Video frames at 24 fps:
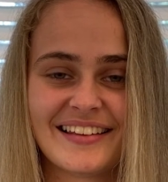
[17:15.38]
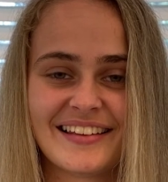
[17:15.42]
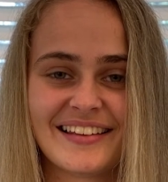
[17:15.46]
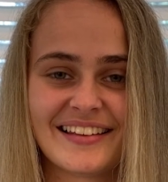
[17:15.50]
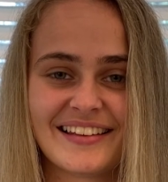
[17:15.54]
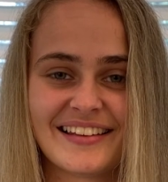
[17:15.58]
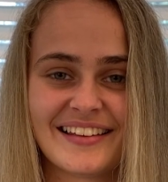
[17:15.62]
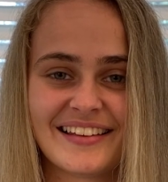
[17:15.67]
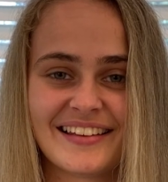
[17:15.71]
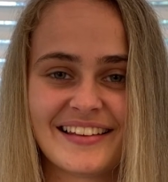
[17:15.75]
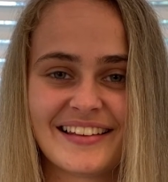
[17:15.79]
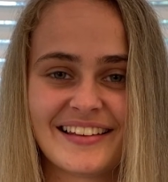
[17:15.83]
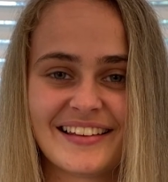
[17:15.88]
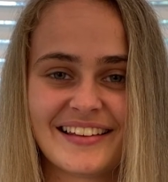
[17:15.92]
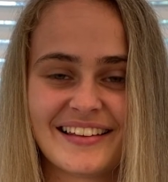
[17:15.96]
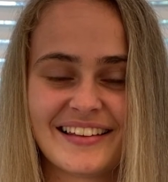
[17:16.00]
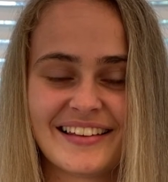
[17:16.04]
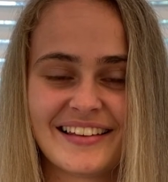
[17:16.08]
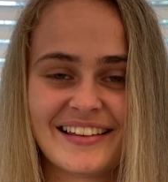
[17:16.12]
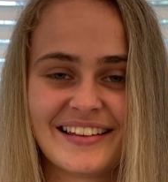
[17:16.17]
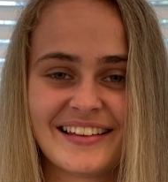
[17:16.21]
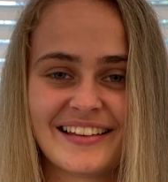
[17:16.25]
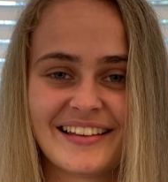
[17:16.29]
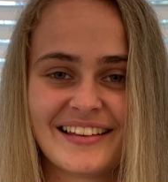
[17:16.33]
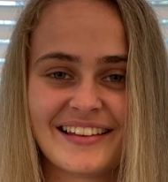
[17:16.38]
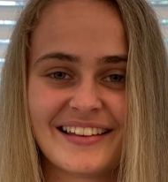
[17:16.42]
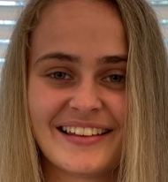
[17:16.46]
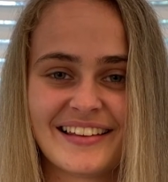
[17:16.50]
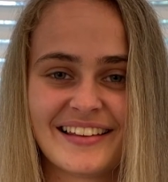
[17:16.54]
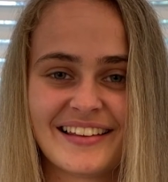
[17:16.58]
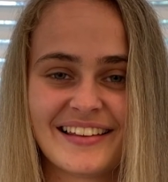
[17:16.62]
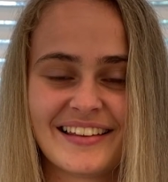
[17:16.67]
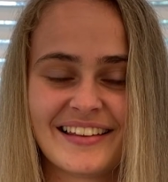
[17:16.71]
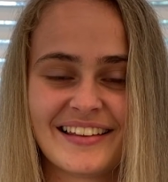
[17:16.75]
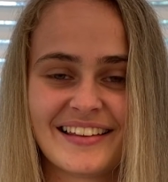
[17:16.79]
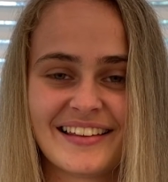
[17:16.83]

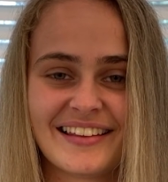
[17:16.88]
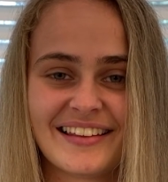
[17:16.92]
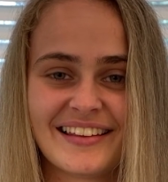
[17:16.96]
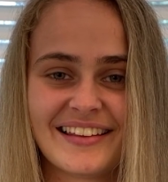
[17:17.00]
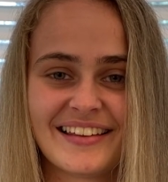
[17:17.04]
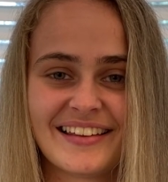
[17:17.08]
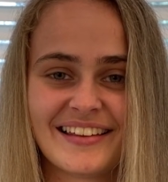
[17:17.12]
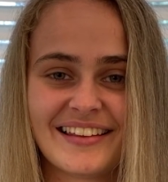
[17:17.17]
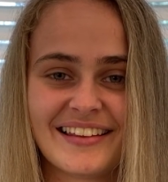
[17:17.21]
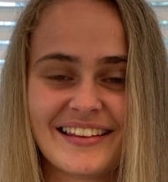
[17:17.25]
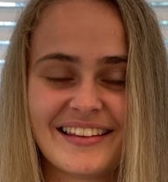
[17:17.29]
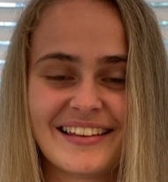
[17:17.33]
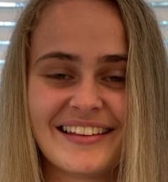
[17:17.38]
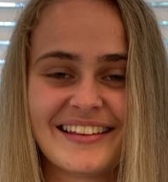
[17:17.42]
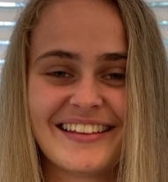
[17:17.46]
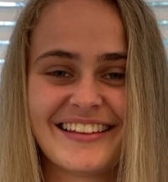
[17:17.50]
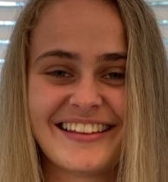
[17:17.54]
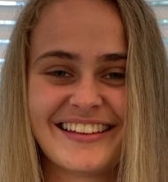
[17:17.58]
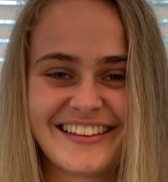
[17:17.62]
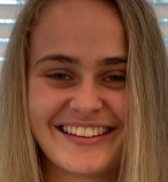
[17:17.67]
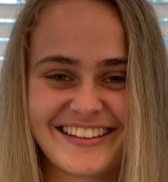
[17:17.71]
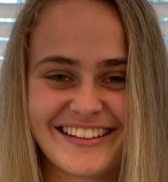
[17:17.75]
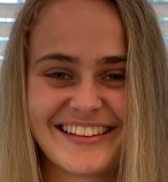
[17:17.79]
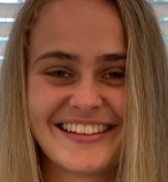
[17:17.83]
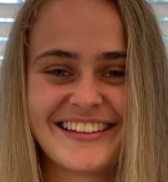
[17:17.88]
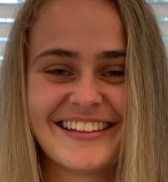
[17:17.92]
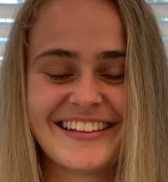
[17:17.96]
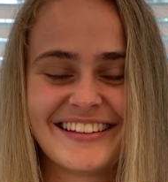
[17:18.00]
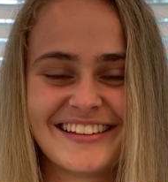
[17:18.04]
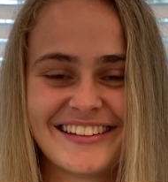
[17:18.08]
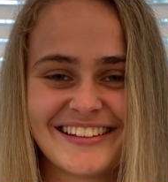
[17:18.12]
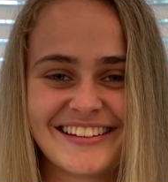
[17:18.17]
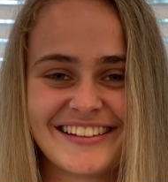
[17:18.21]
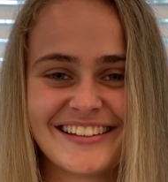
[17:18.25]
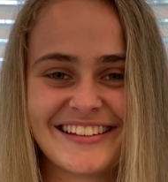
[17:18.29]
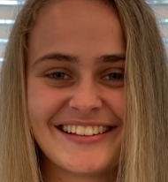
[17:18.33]

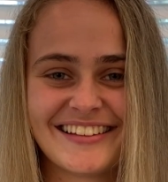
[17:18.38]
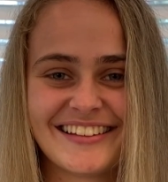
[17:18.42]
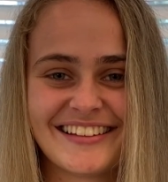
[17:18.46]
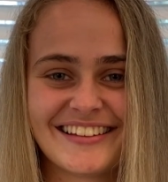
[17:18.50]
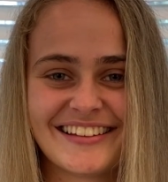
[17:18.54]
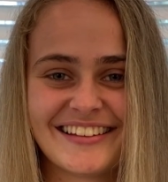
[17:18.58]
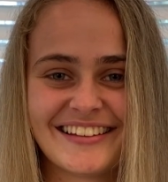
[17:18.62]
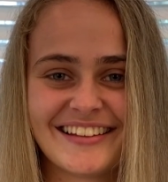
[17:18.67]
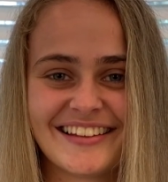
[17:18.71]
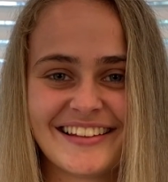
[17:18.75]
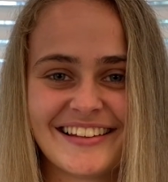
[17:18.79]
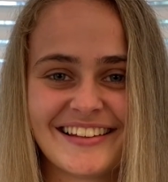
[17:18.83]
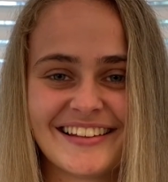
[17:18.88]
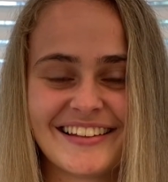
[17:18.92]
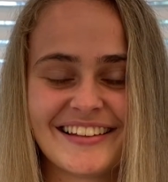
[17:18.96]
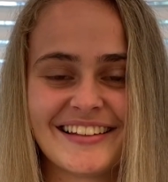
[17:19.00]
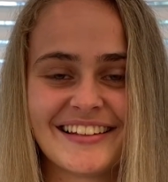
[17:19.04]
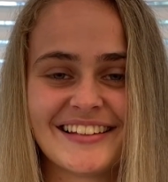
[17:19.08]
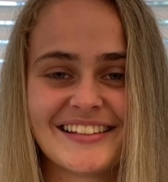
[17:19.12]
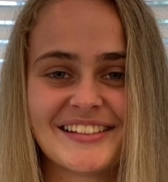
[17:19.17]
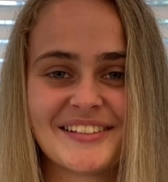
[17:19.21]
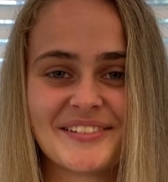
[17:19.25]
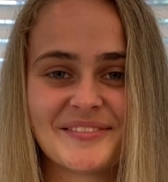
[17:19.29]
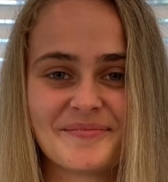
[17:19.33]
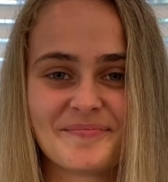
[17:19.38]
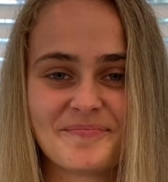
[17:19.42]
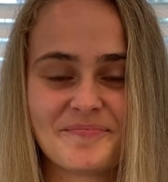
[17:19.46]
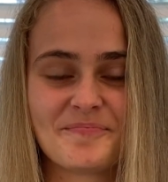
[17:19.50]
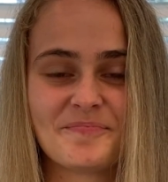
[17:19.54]
(not speaking)